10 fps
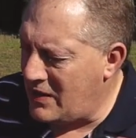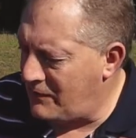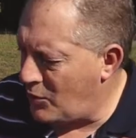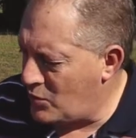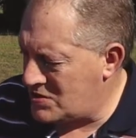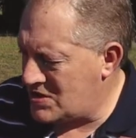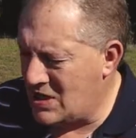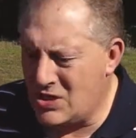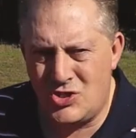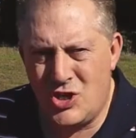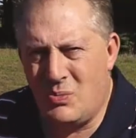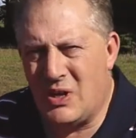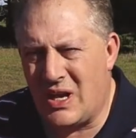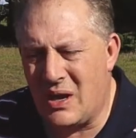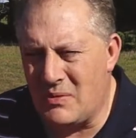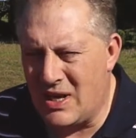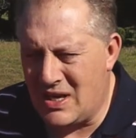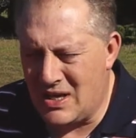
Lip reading: Vaude's a German company,